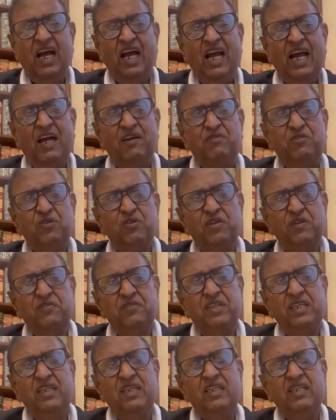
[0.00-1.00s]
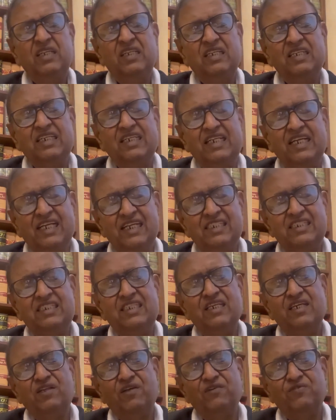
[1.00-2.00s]
I have to give the details
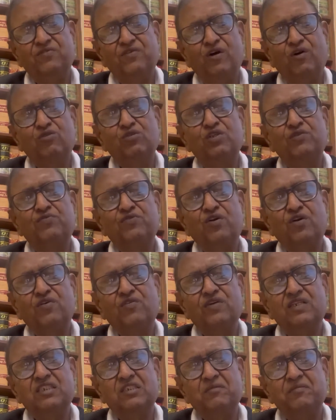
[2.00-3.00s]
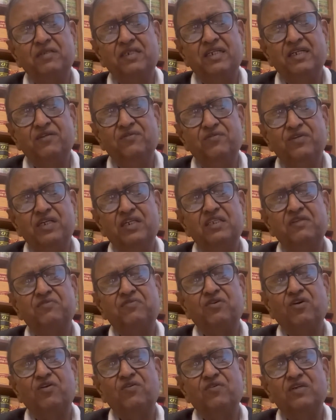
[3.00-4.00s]
thereof, how the fraud was committed, where the
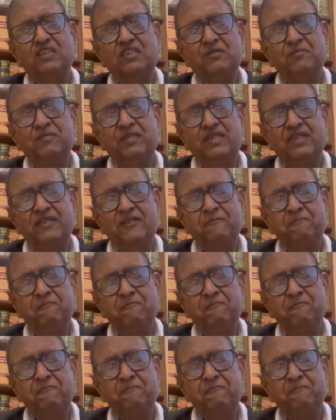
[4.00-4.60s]
fraud was committed,